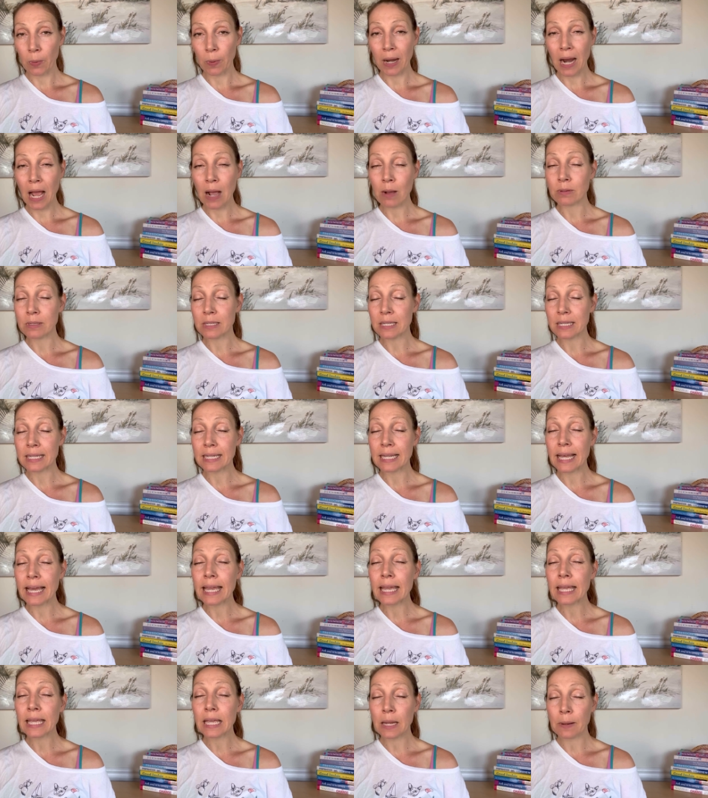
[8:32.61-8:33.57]
when I was
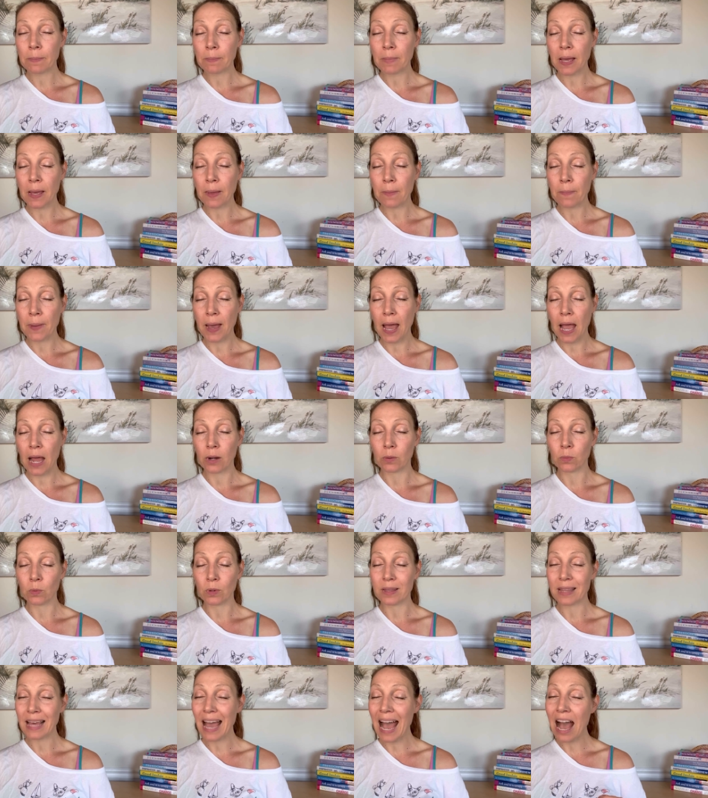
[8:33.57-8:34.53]
laying in my bed
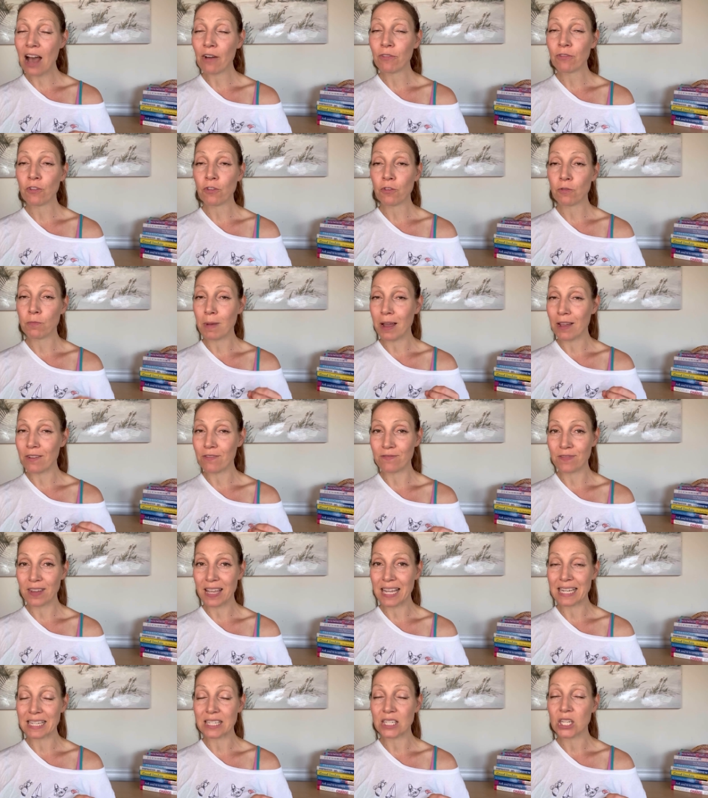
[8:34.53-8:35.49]
with half of my
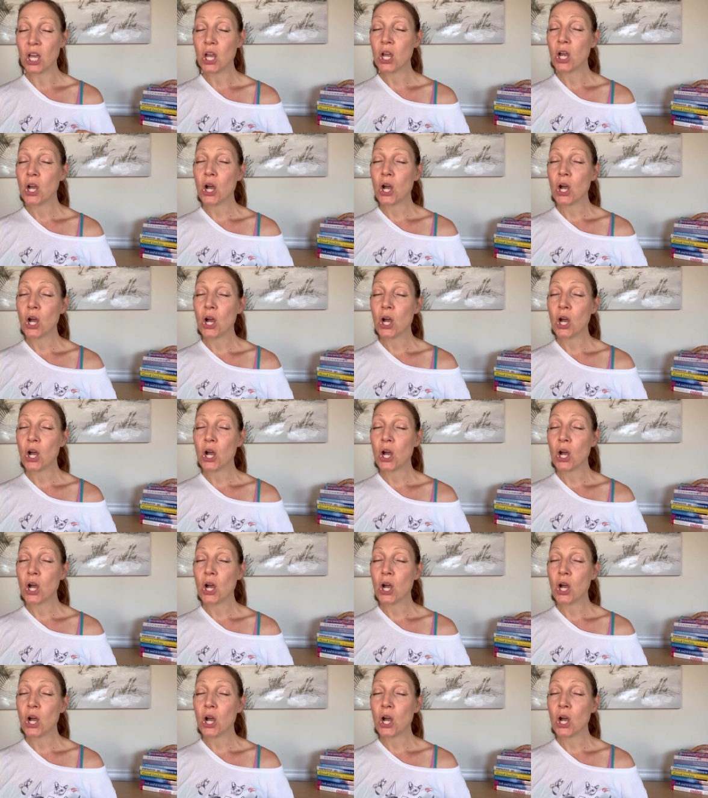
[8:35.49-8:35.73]
face